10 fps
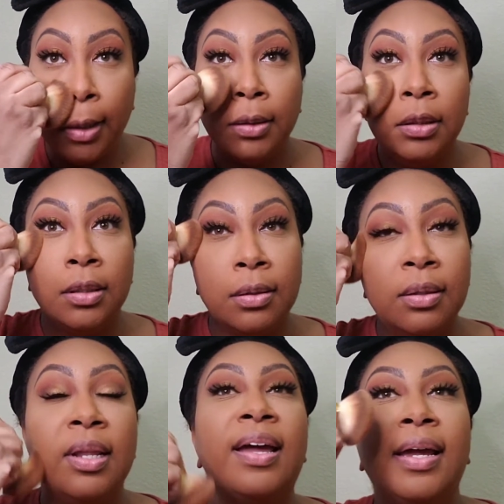a
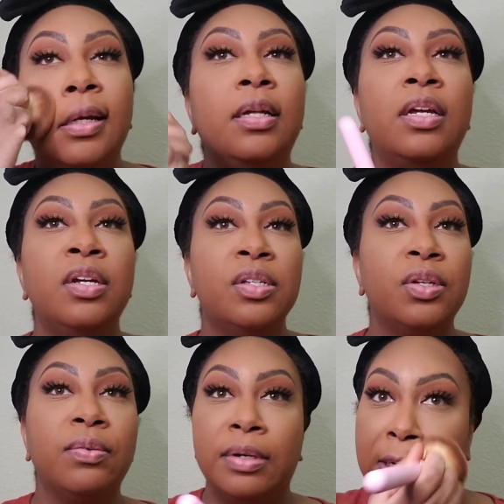little light.
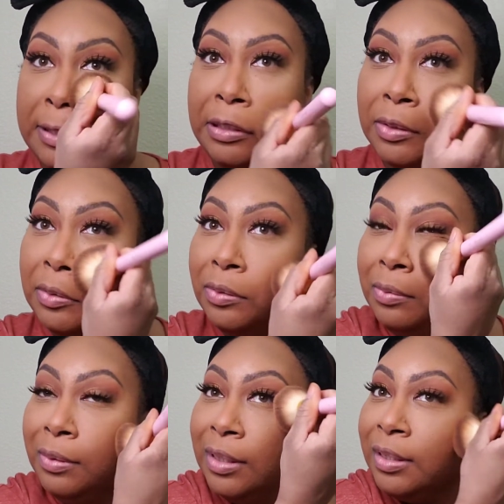So what I
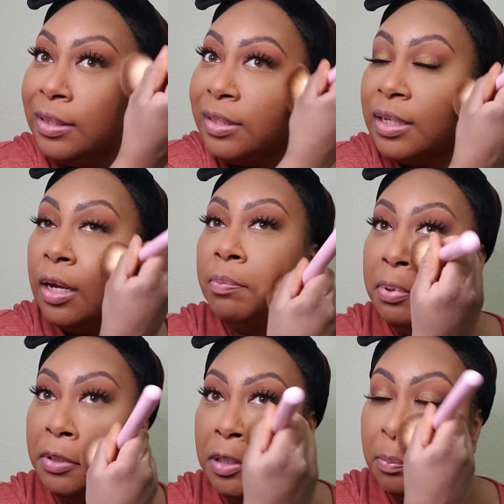do is I
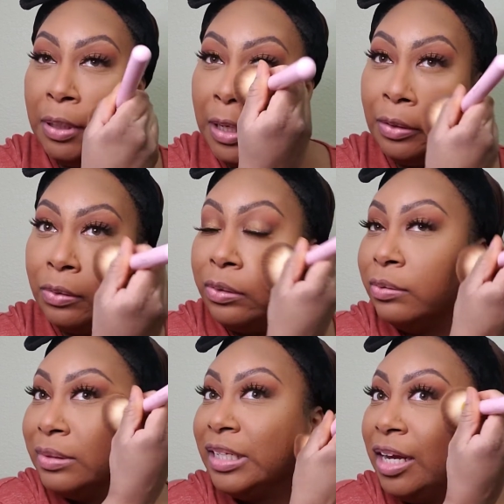put powder
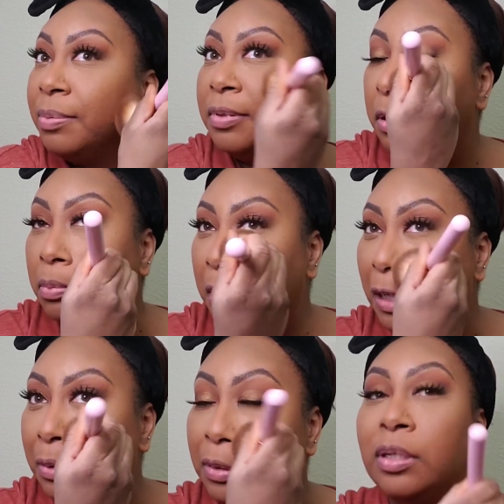on top of that
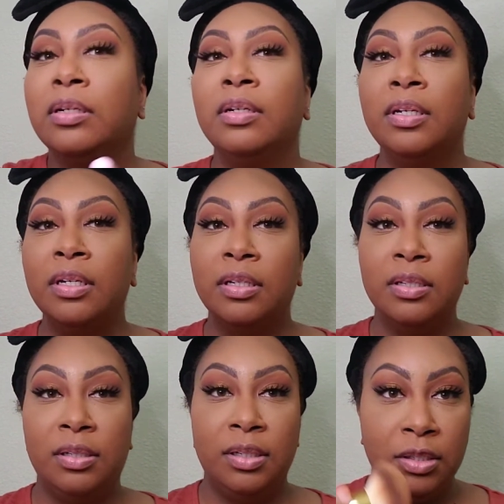powder
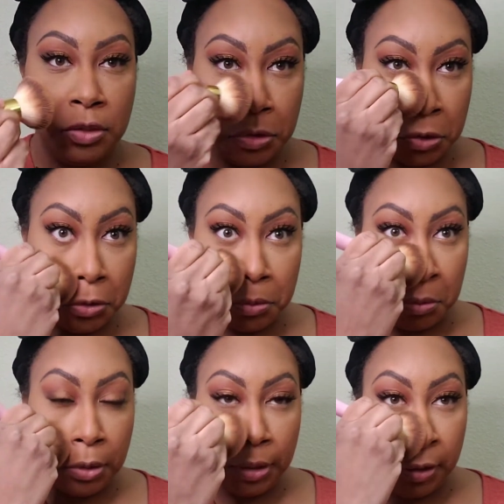just
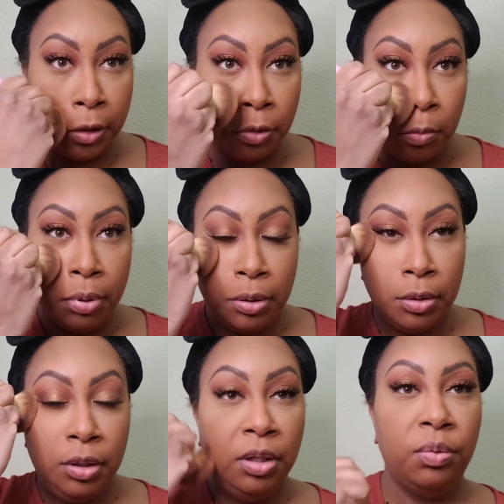to help
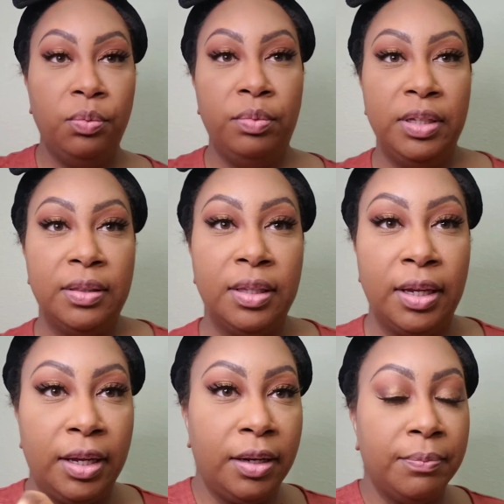with
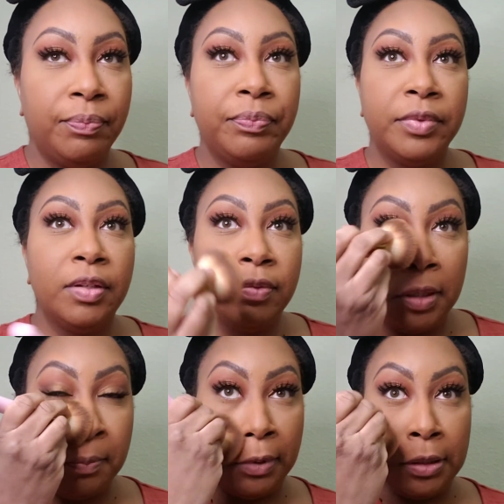that, if
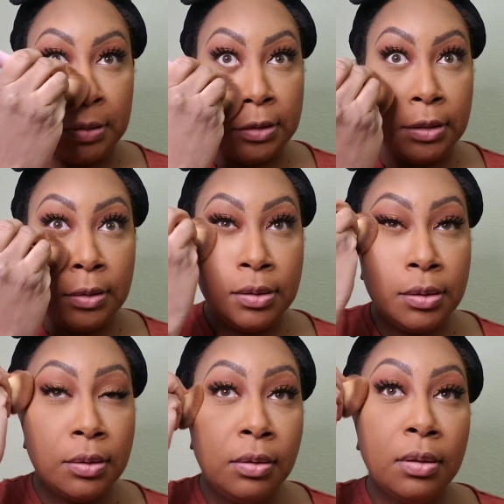that makes
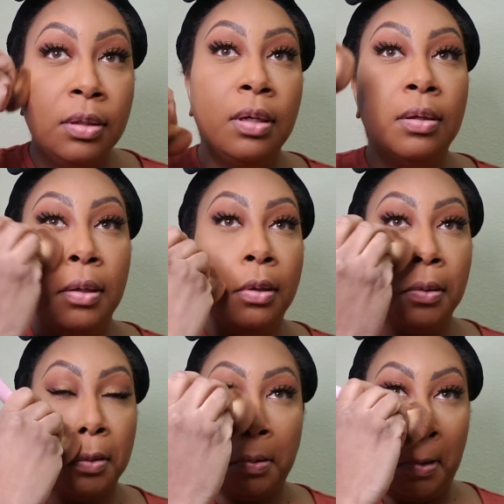sense.
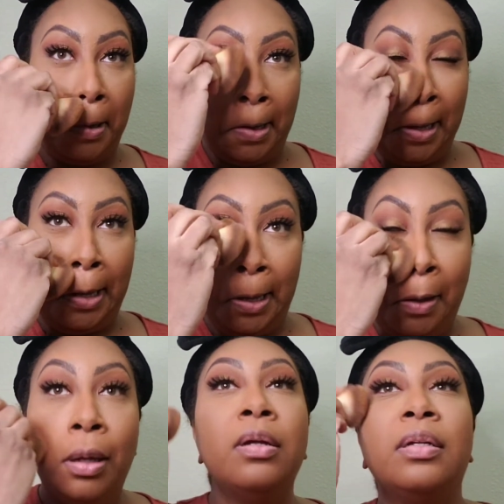
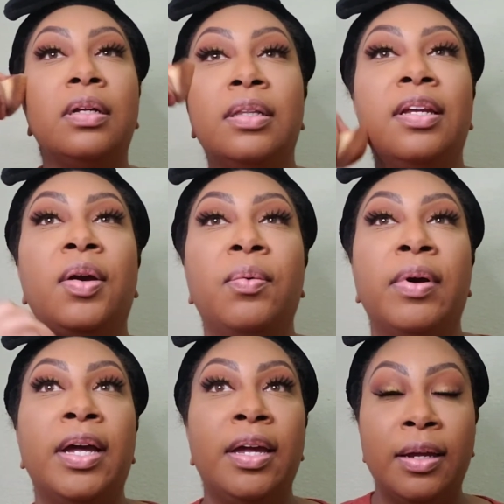Okay, and that
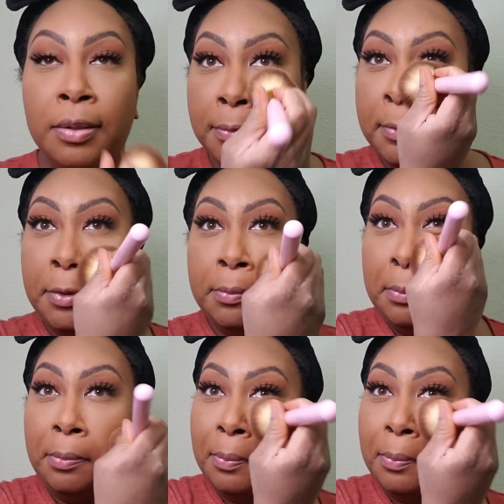way it won't